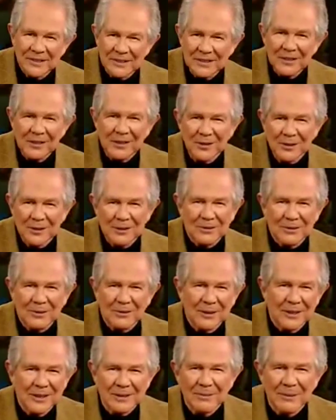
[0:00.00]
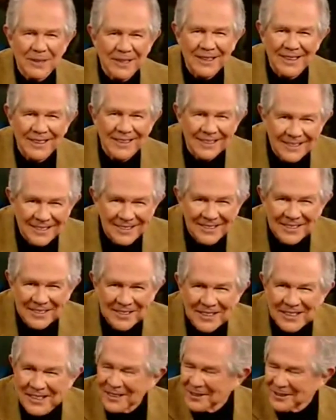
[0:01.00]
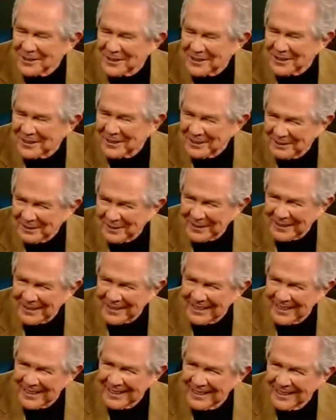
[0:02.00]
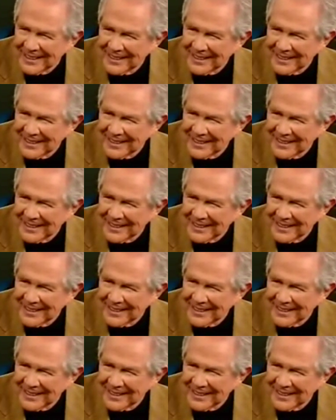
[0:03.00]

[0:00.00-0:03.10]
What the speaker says: pounds, then you go up from there. But anyhow, you get used to it. But